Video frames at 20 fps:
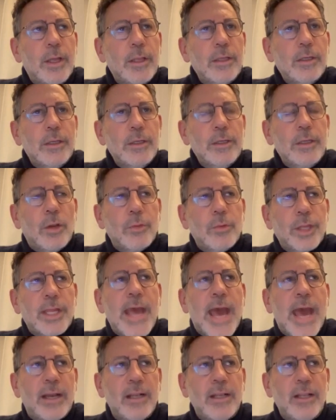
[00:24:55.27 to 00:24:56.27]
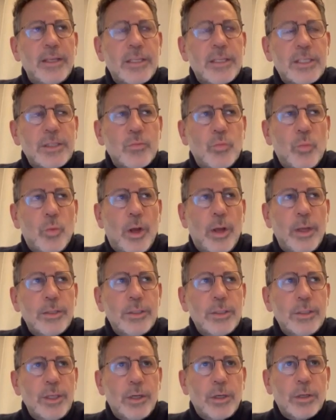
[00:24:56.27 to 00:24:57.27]
the catalyst
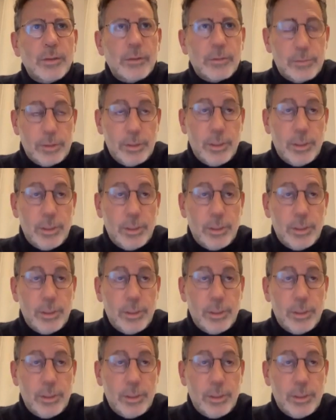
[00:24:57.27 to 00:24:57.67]
was their